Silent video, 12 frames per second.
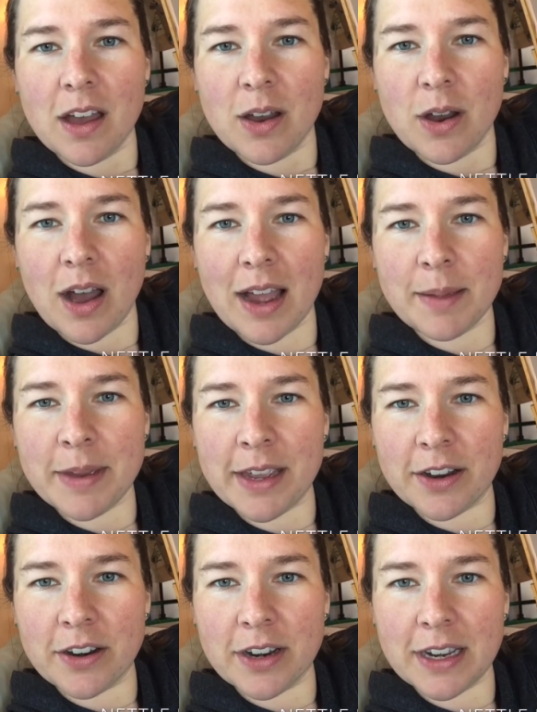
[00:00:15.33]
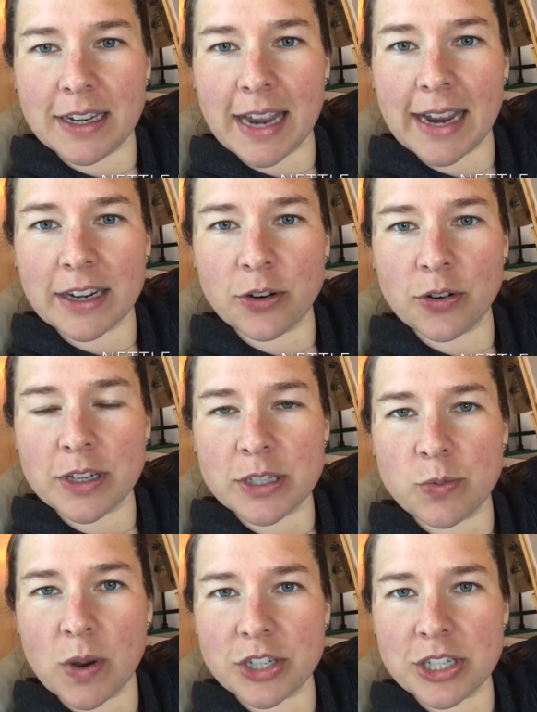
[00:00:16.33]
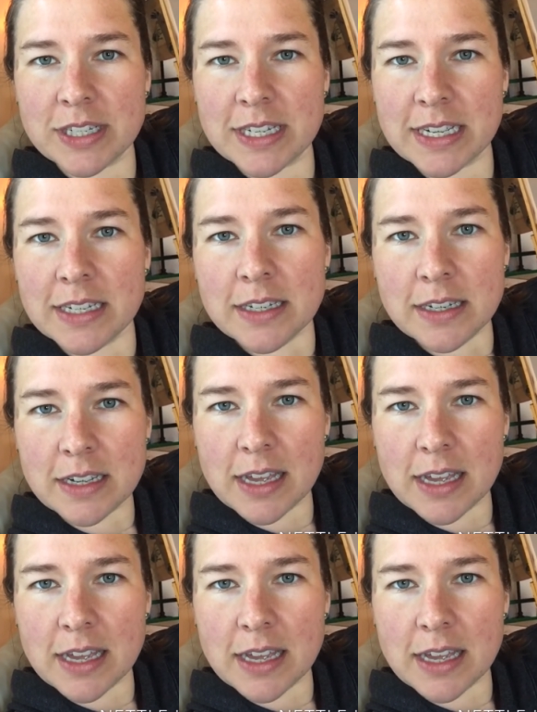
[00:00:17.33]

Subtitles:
I'm here in Anacortes, Washington,